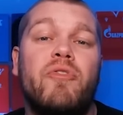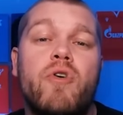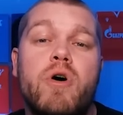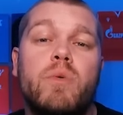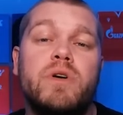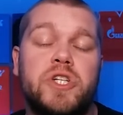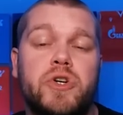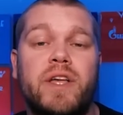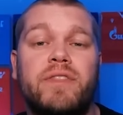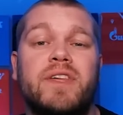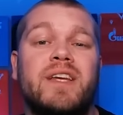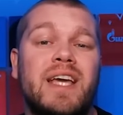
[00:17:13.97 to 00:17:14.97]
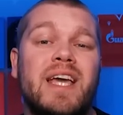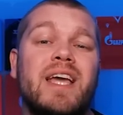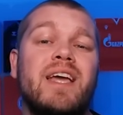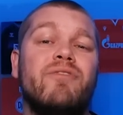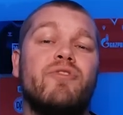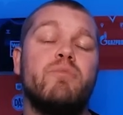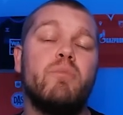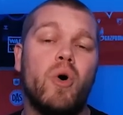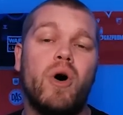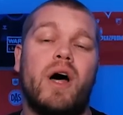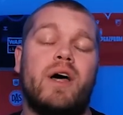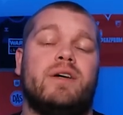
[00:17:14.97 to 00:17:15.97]
4, we strengthened even
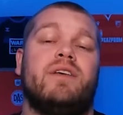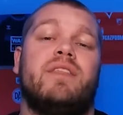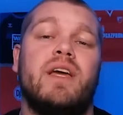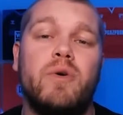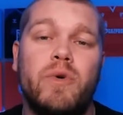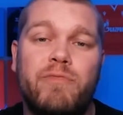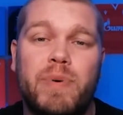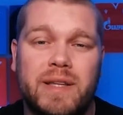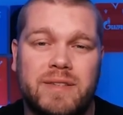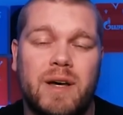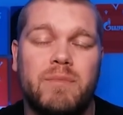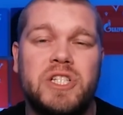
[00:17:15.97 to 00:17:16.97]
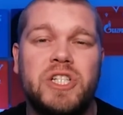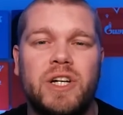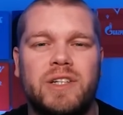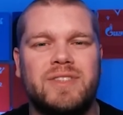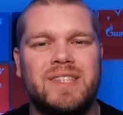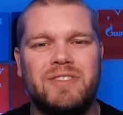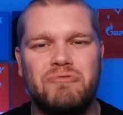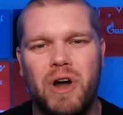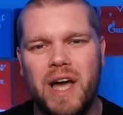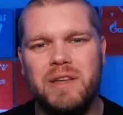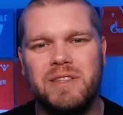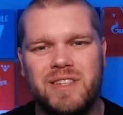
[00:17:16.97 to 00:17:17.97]
more and I think we've picked up just the
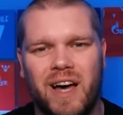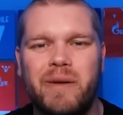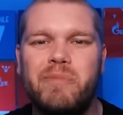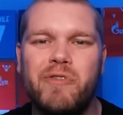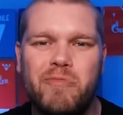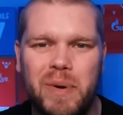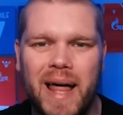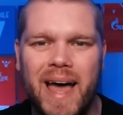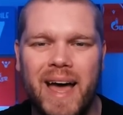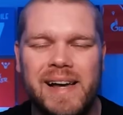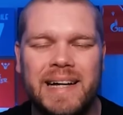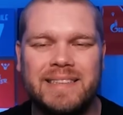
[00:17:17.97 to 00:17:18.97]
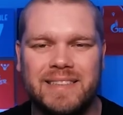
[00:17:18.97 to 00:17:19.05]
right type of player